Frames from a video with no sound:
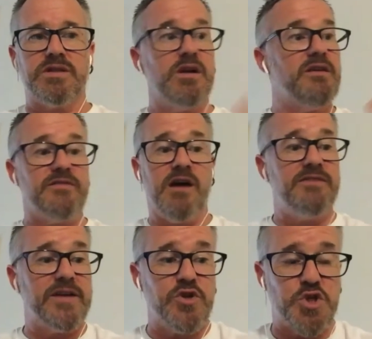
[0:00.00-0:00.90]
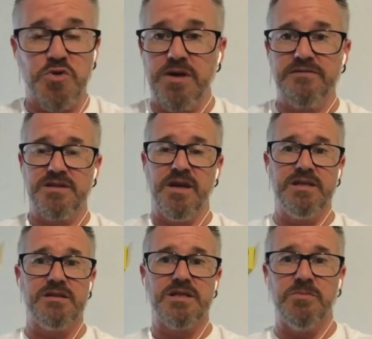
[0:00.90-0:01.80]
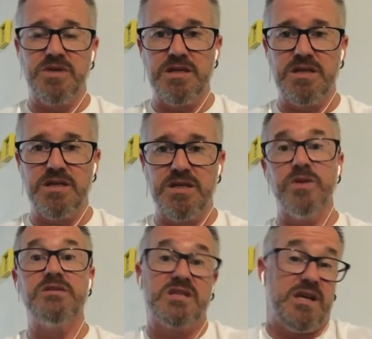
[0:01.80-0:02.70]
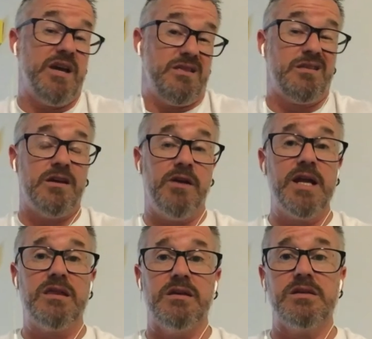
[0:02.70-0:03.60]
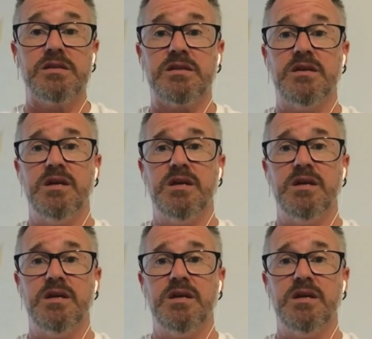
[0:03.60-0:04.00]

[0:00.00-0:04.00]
And I've, I've had the joy of saying to some kids who would say that they're atheist,